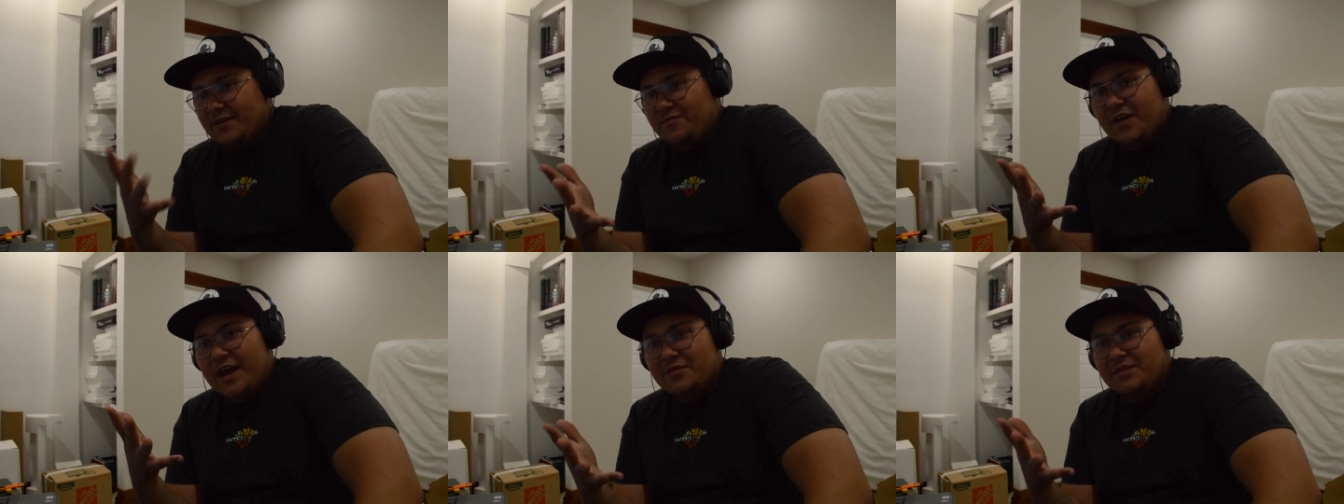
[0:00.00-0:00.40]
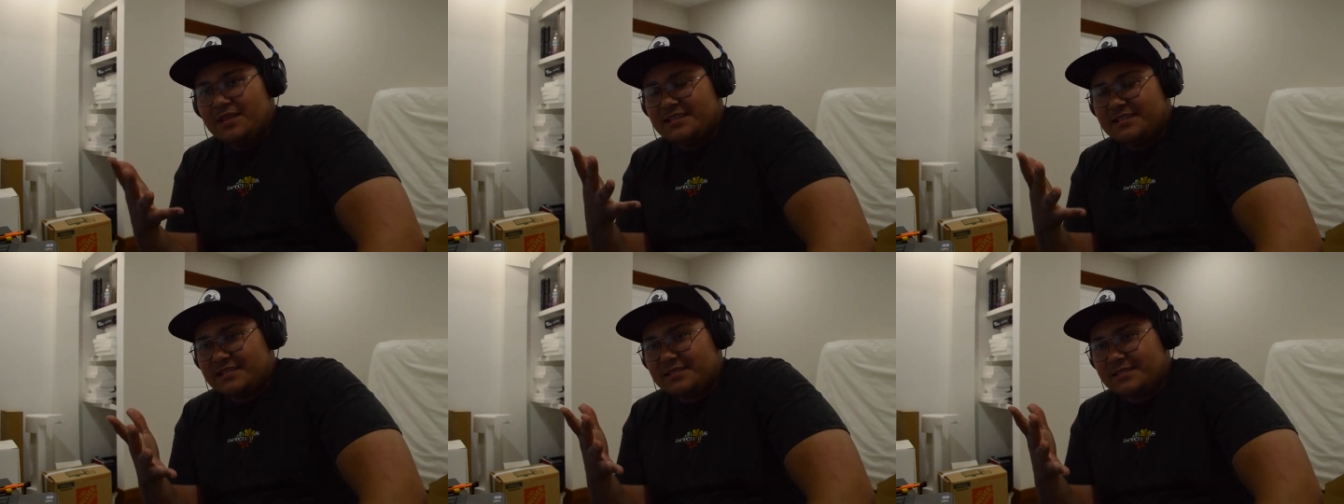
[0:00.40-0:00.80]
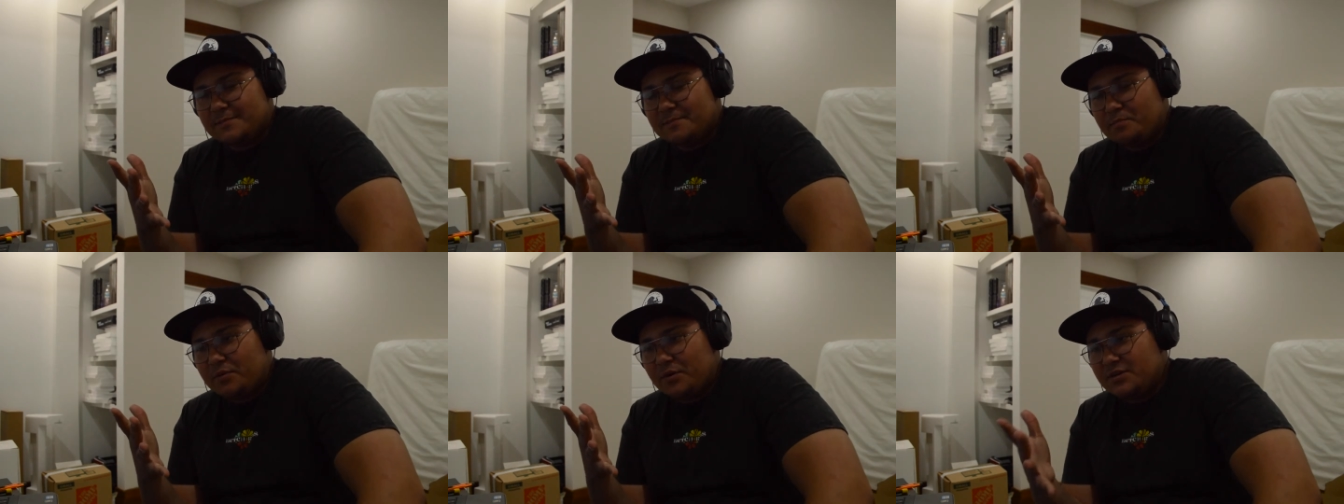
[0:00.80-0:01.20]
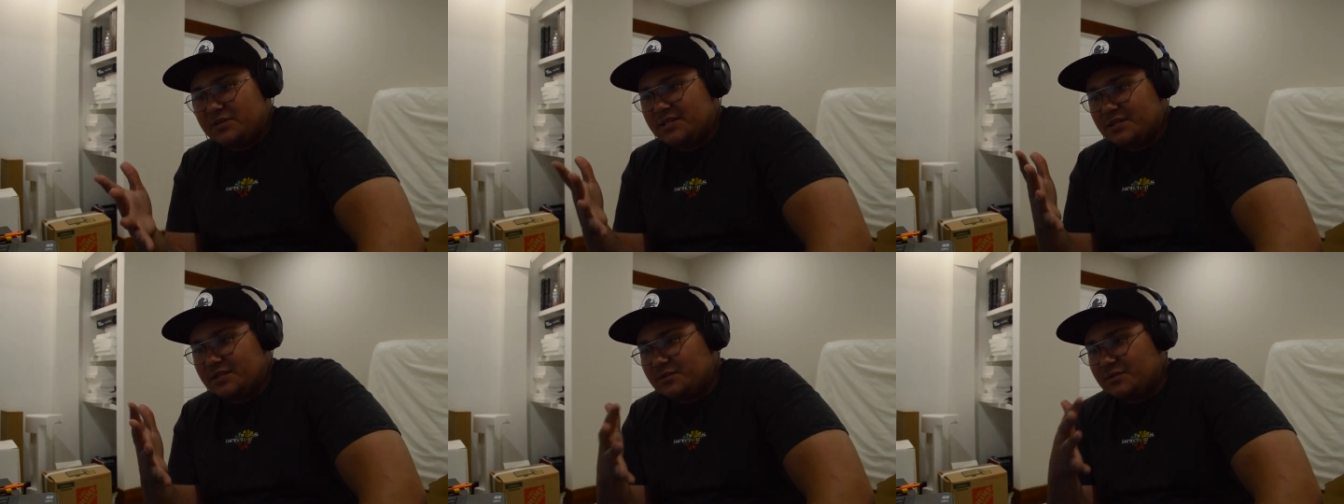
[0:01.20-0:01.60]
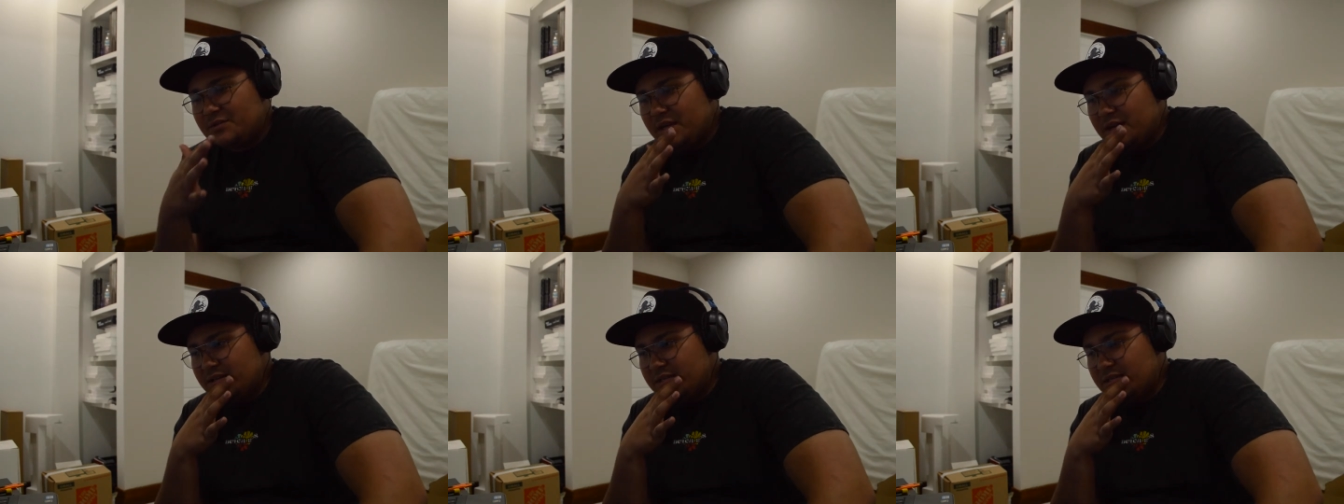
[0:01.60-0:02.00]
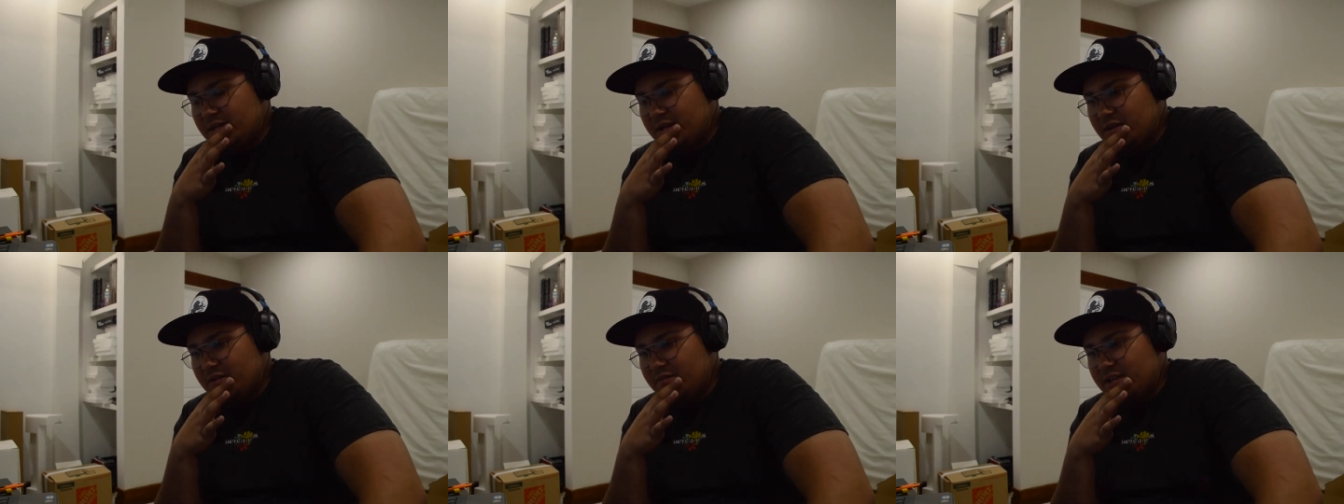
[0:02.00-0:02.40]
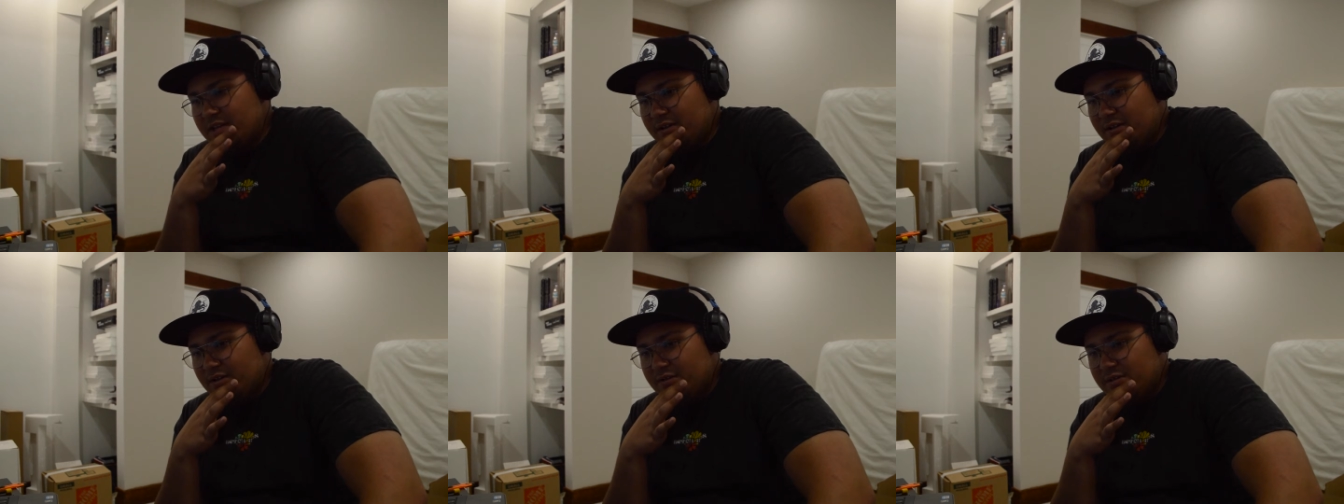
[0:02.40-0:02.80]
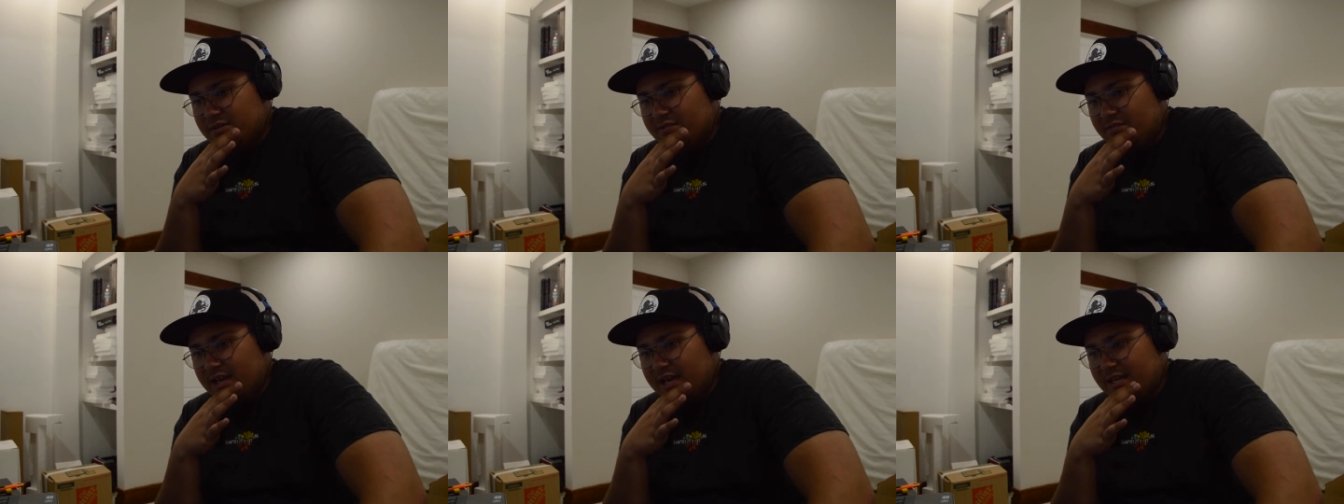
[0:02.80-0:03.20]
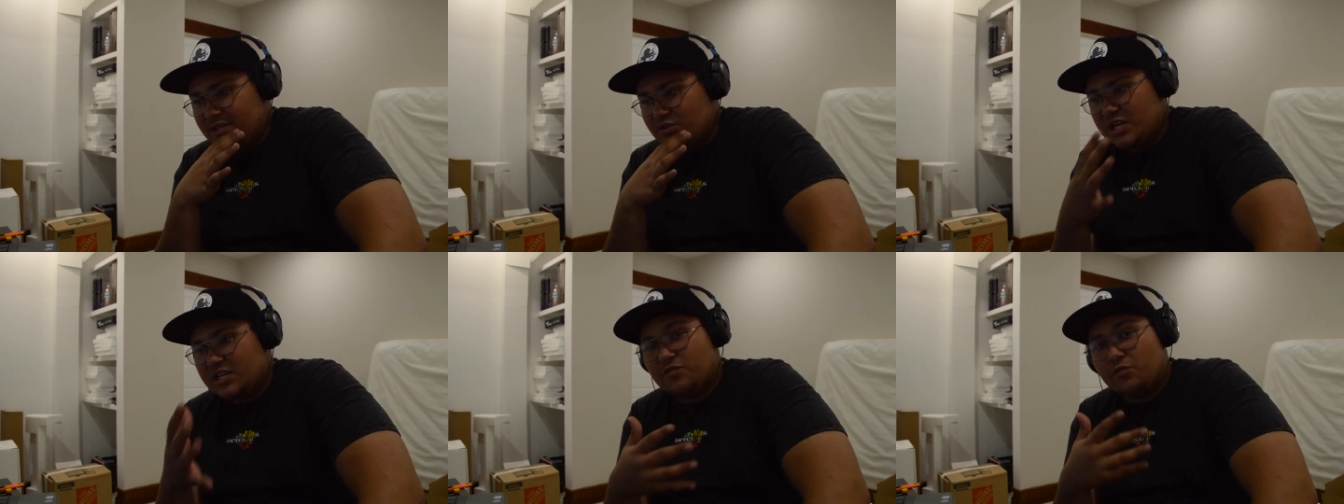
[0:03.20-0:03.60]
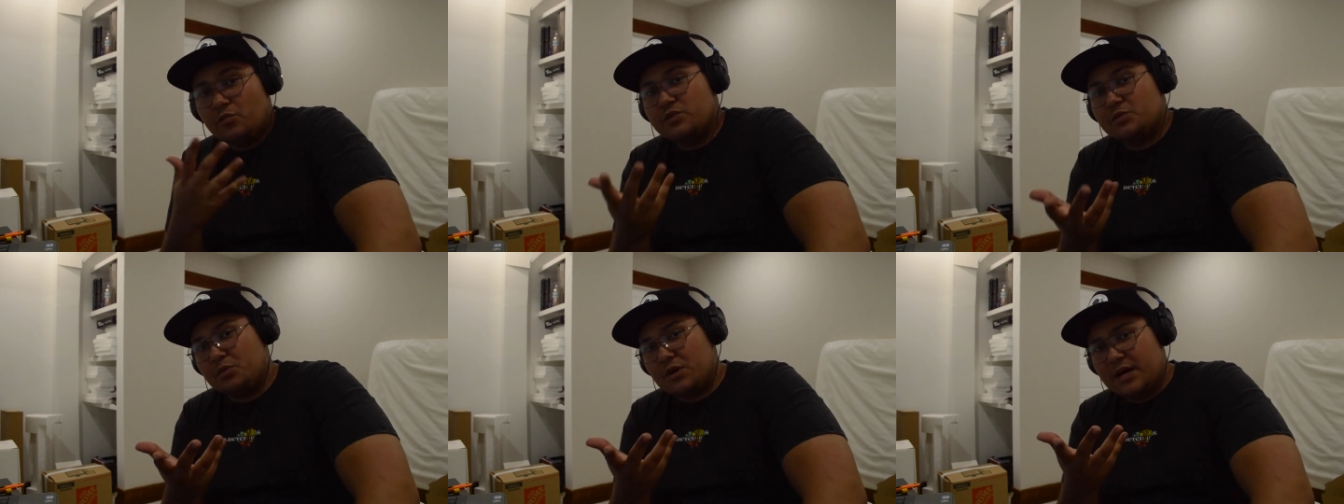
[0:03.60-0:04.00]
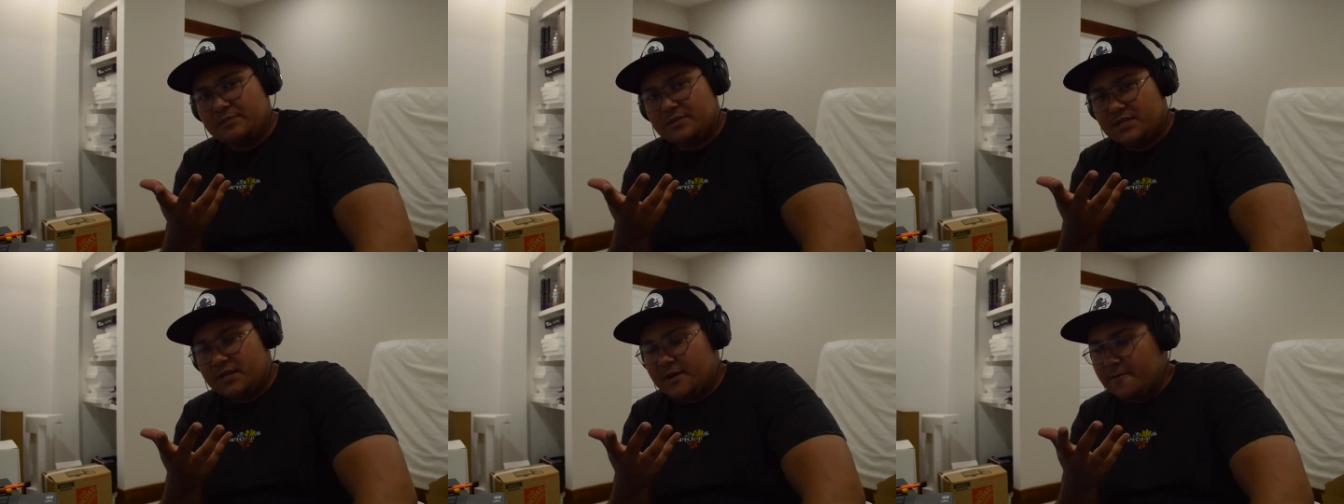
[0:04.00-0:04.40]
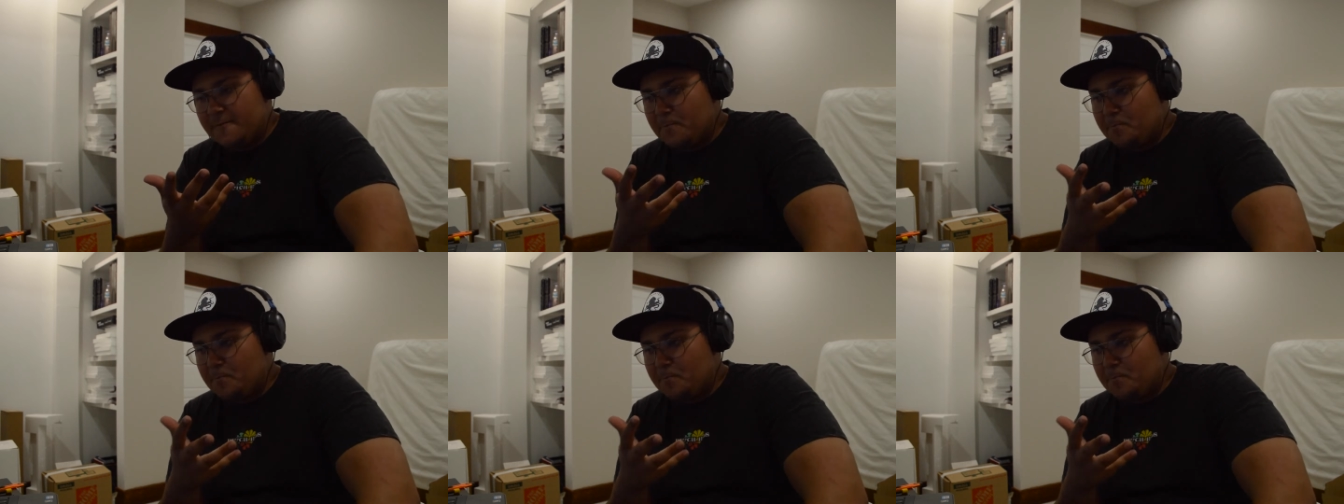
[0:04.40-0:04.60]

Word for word: found this person who does uh, videos of like Transformers Prime stuff.